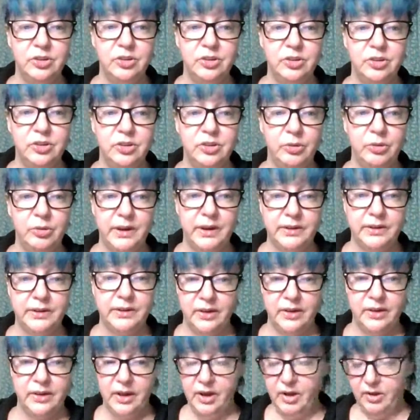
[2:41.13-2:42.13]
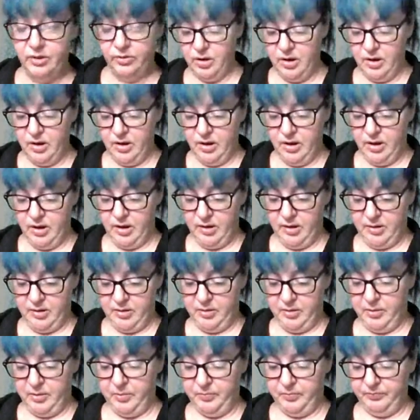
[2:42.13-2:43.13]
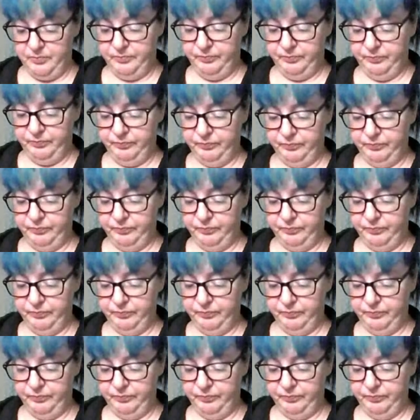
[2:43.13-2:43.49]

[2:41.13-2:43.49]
So, um,